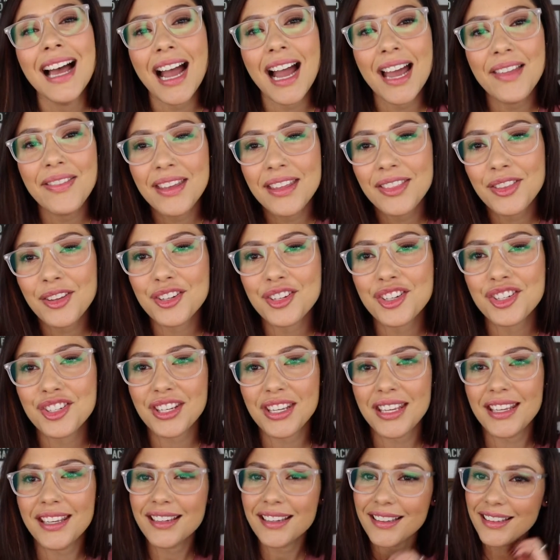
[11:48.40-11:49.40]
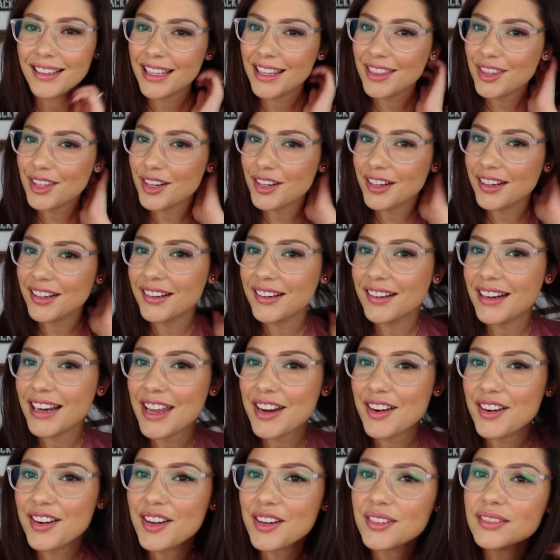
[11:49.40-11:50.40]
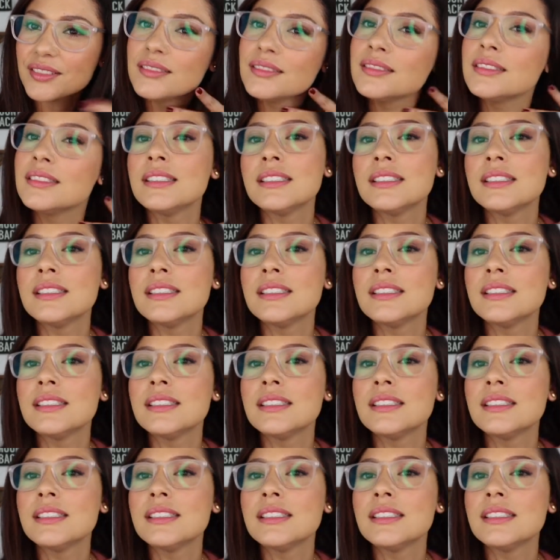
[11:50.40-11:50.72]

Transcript: I think they're chic, and they're, I don't know,